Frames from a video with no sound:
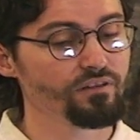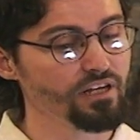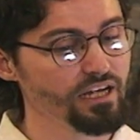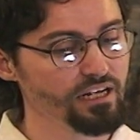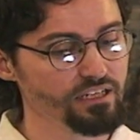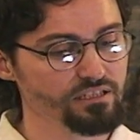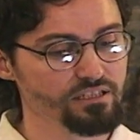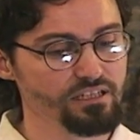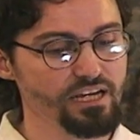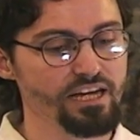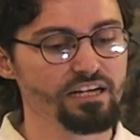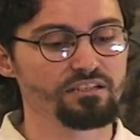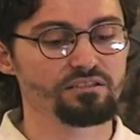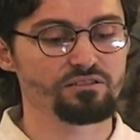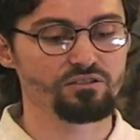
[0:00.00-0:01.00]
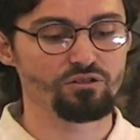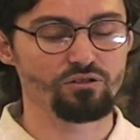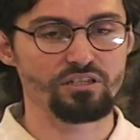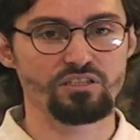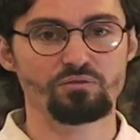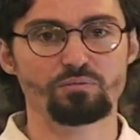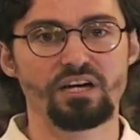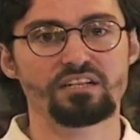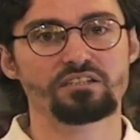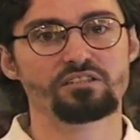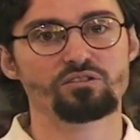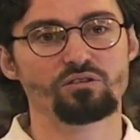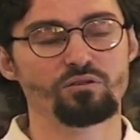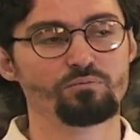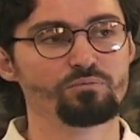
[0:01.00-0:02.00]
and it says you're expected
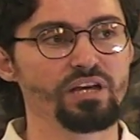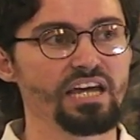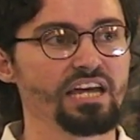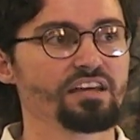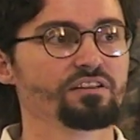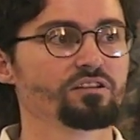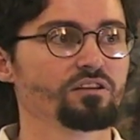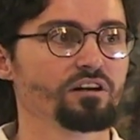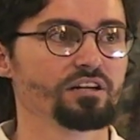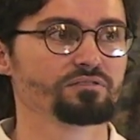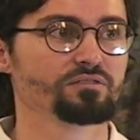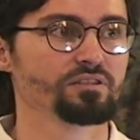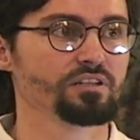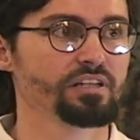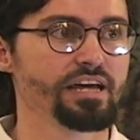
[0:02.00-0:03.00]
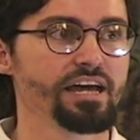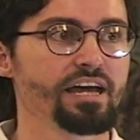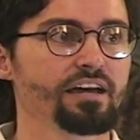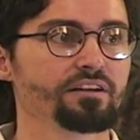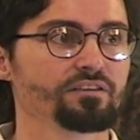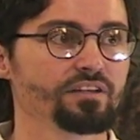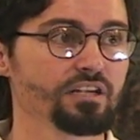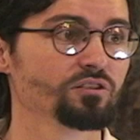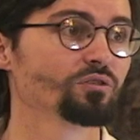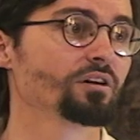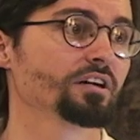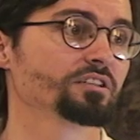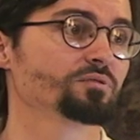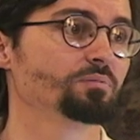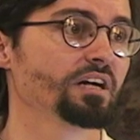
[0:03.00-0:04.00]
to obey the laws of the land, then you
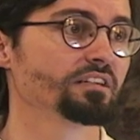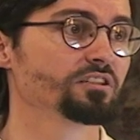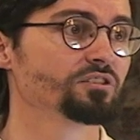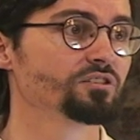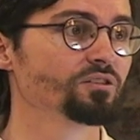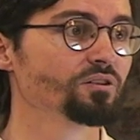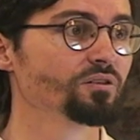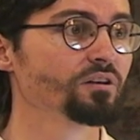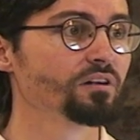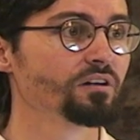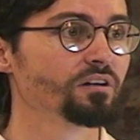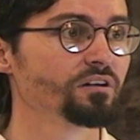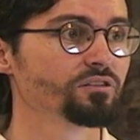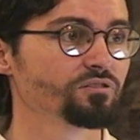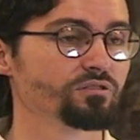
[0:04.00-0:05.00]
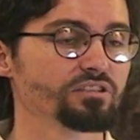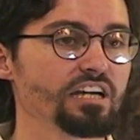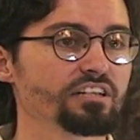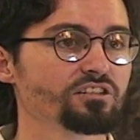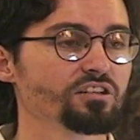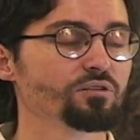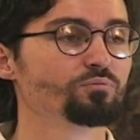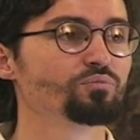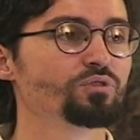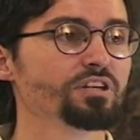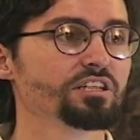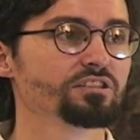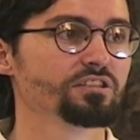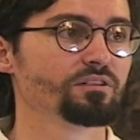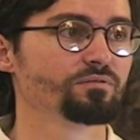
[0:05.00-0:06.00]
are expected to. So it's actually a
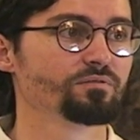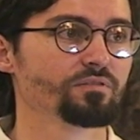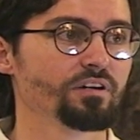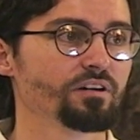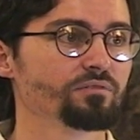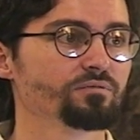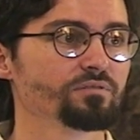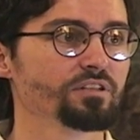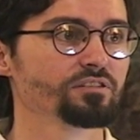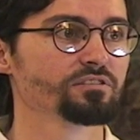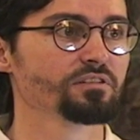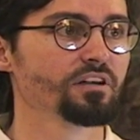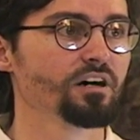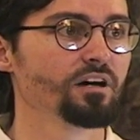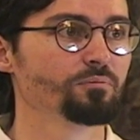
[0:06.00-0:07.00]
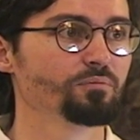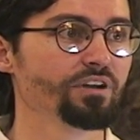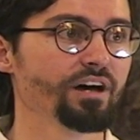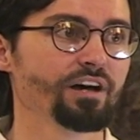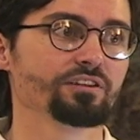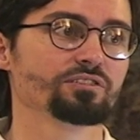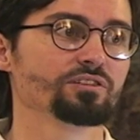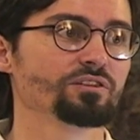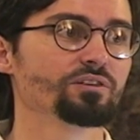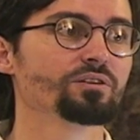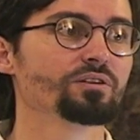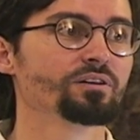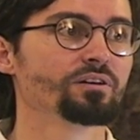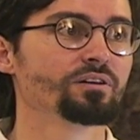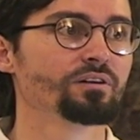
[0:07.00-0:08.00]
breach of, of Islam not to.
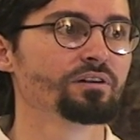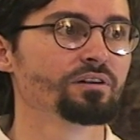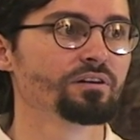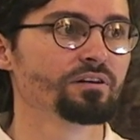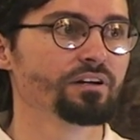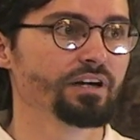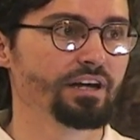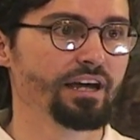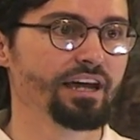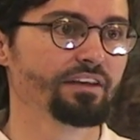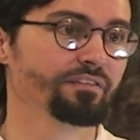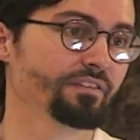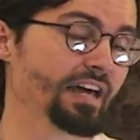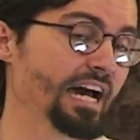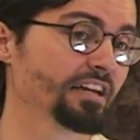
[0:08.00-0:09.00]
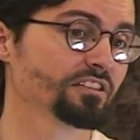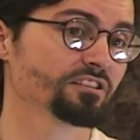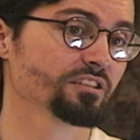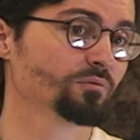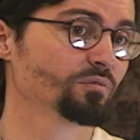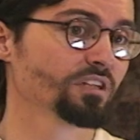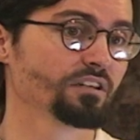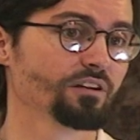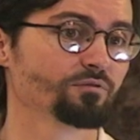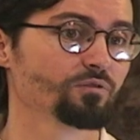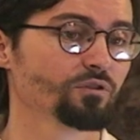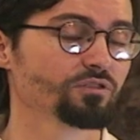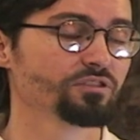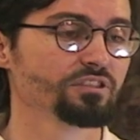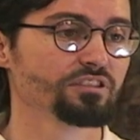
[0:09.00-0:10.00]
And, and that is something,
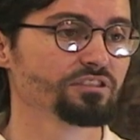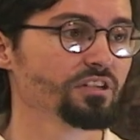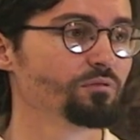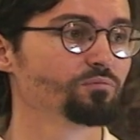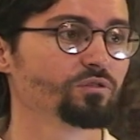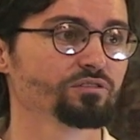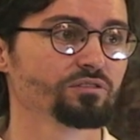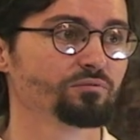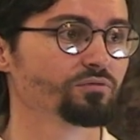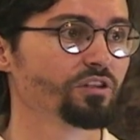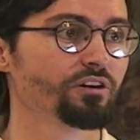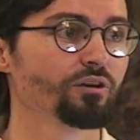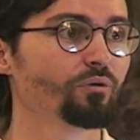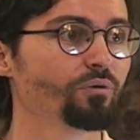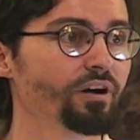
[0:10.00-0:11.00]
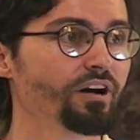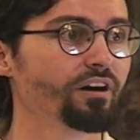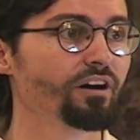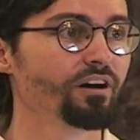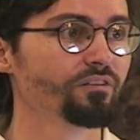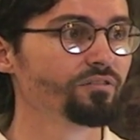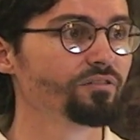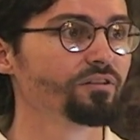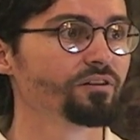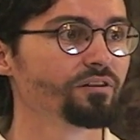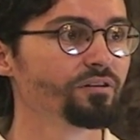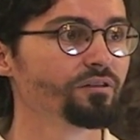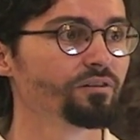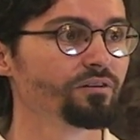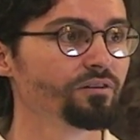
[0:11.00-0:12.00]
unfortunately, some Muslims aren't aware of.
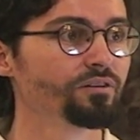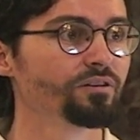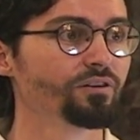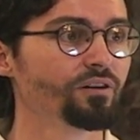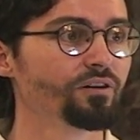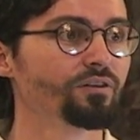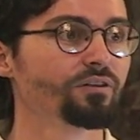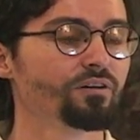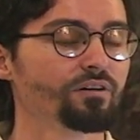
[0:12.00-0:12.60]
You know.